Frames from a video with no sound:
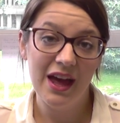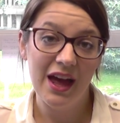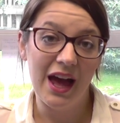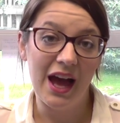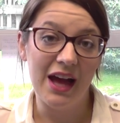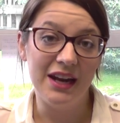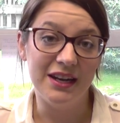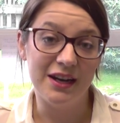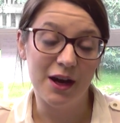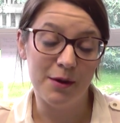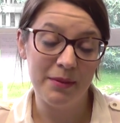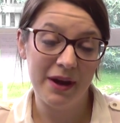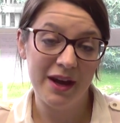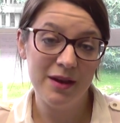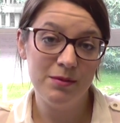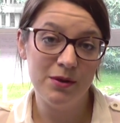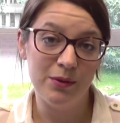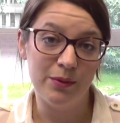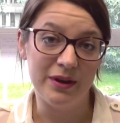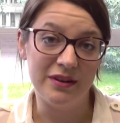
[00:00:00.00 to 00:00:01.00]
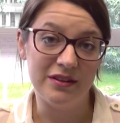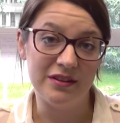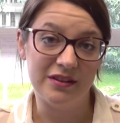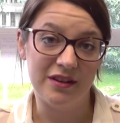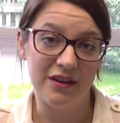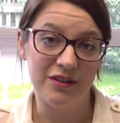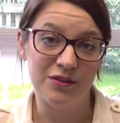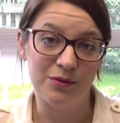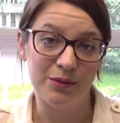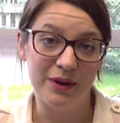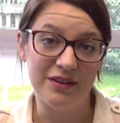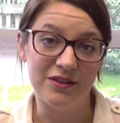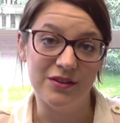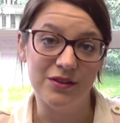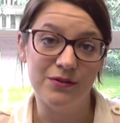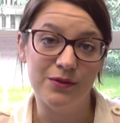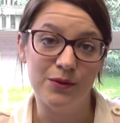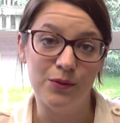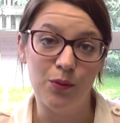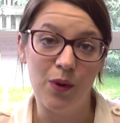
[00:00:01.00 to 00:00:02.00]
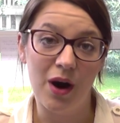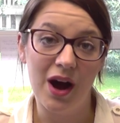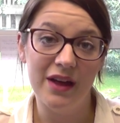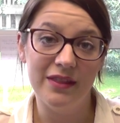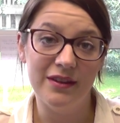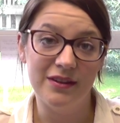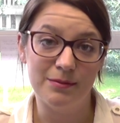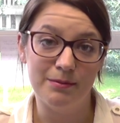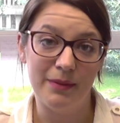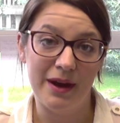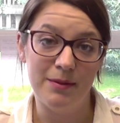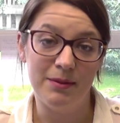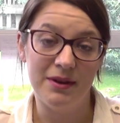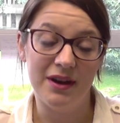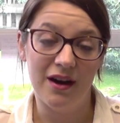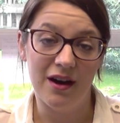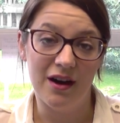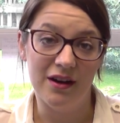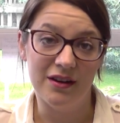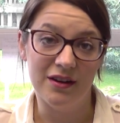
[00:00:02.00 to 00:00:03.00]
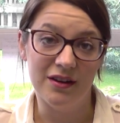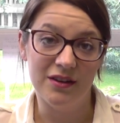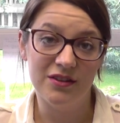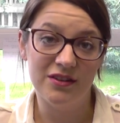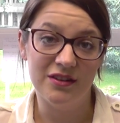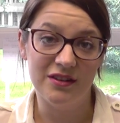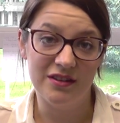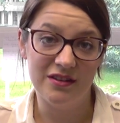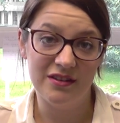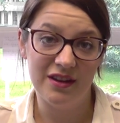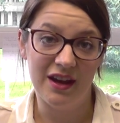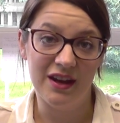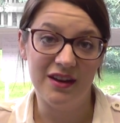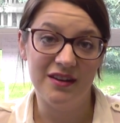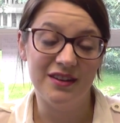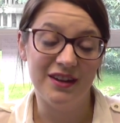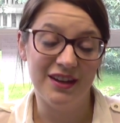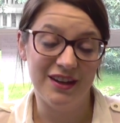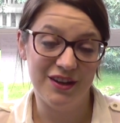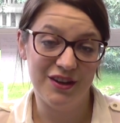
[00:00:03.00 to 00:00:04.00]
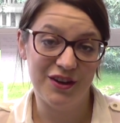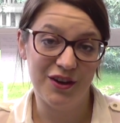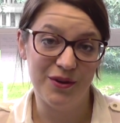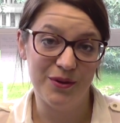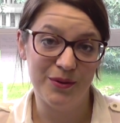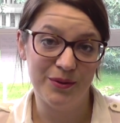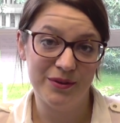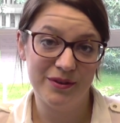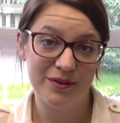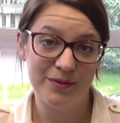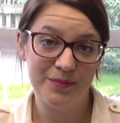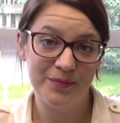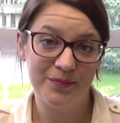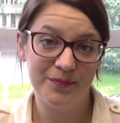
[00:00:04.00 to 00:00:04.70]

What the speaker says: and in our paper we discuss reasons for why this may be harder to detect in girls.